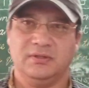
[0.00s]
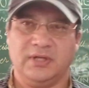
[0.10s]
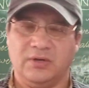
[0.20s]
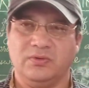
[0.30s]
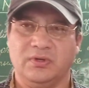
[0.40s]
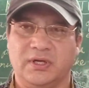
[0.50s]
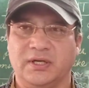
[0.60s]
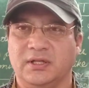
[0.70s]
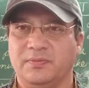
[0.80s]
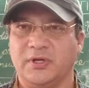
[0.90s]
Now you are
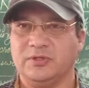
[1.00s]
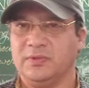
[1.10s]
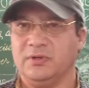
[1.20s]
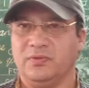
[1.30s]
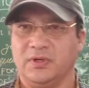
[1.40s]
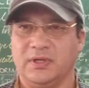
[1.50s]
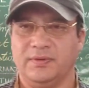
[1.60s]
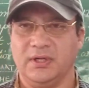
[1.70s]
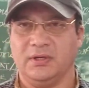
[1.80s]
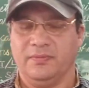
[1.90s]
getting the punishment of what you
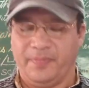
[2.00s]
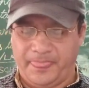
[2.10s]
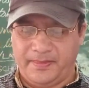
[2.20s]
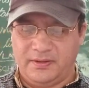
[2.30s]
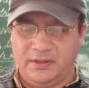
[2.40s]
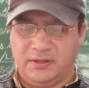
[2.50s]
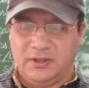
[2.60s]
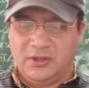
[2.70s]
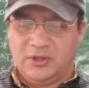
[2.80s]
have done, right?